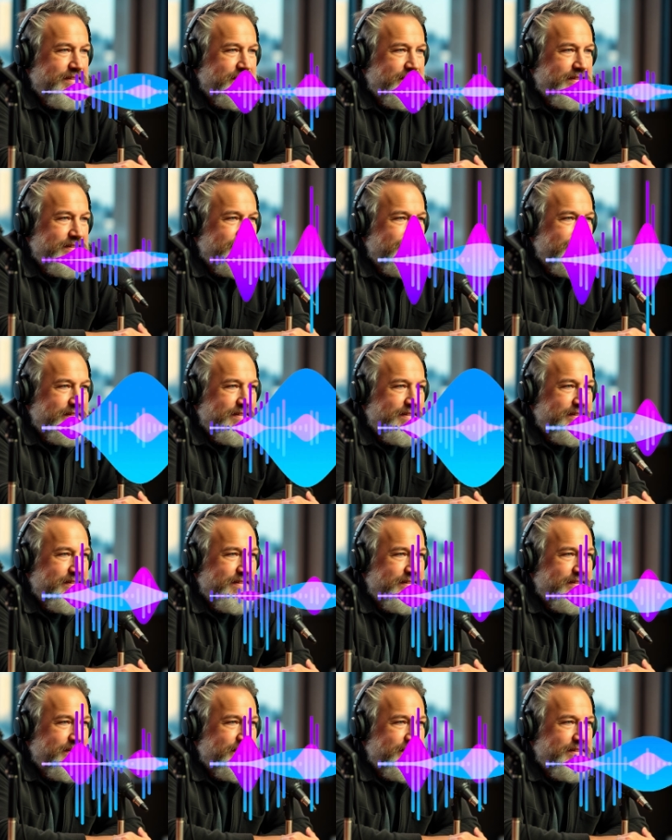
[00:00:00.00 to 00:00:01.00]
Like think
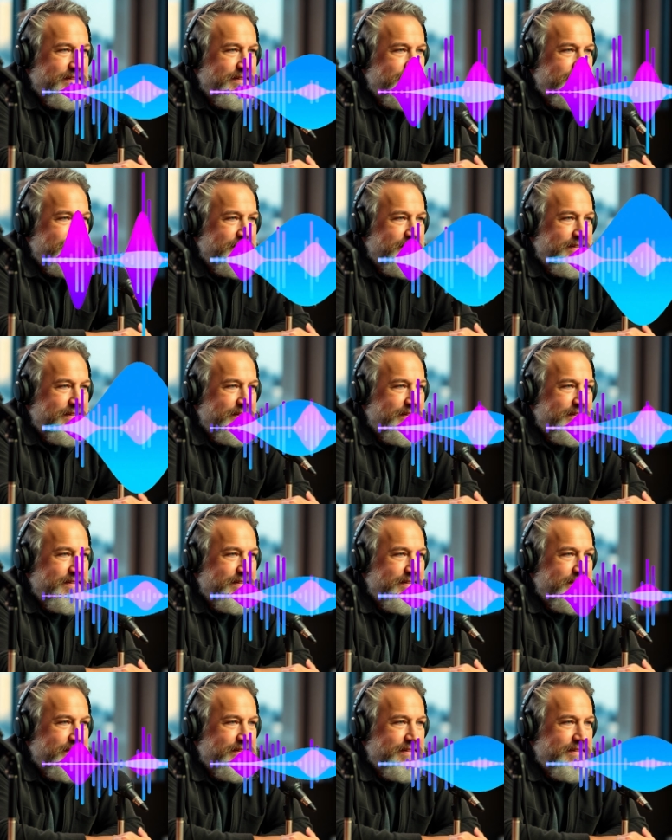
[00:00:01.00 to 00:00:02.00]
about, when
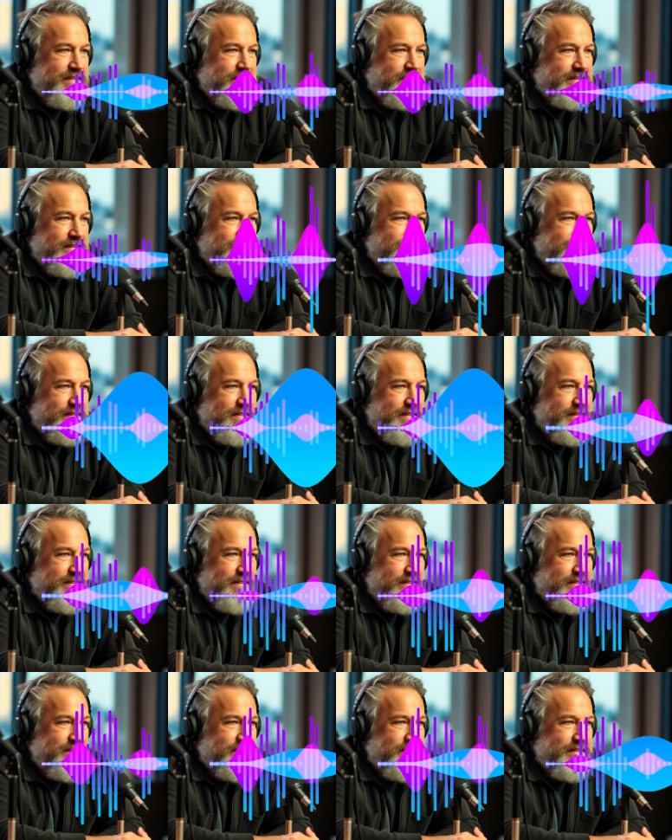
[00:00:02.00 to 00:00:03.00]
you
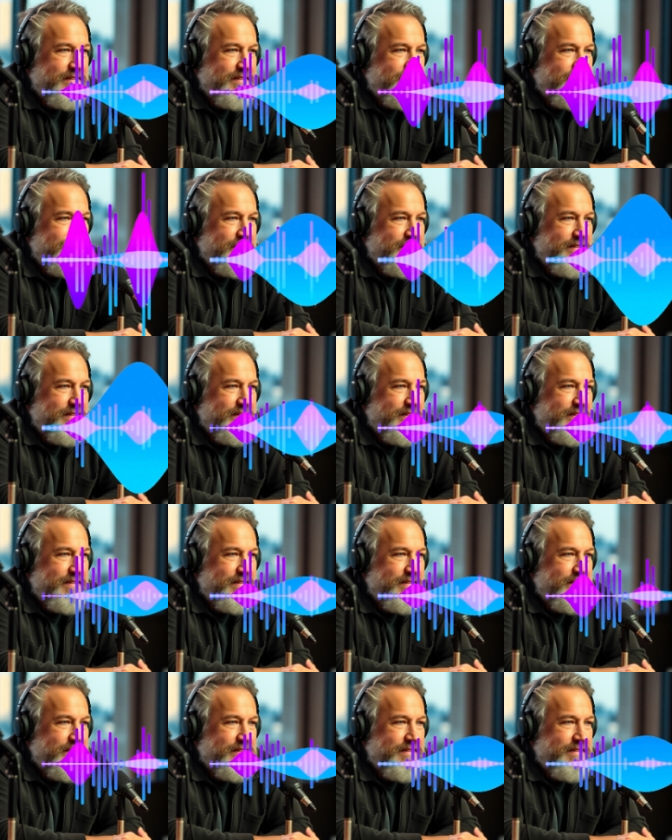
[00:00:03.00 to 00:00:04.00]
first get into
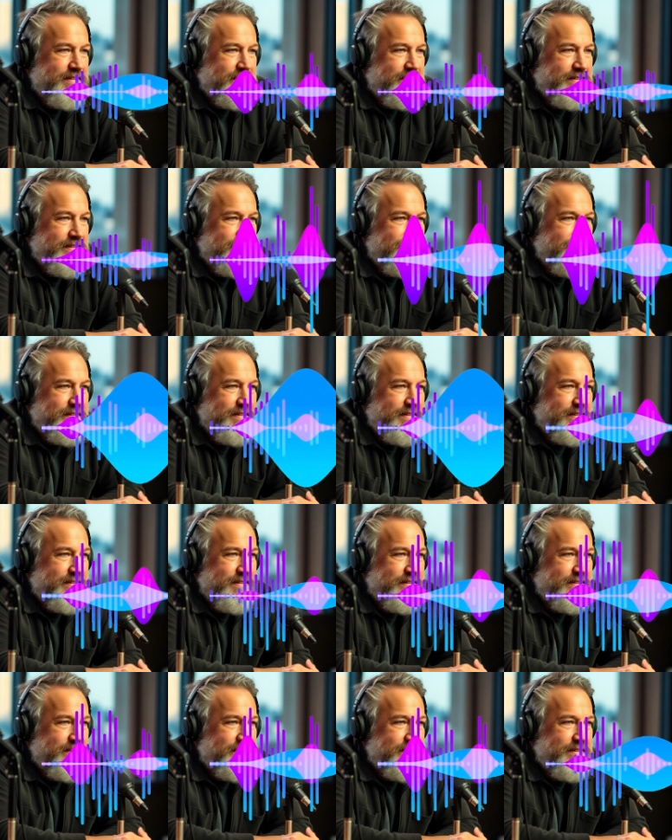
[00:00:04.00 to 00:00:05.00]
a certain type of
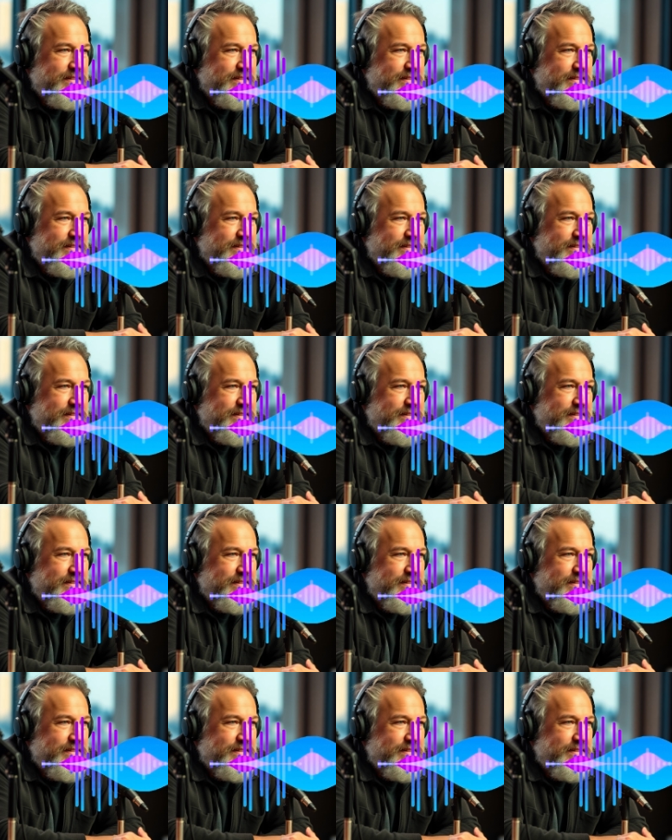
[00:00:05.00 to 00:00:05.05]
music.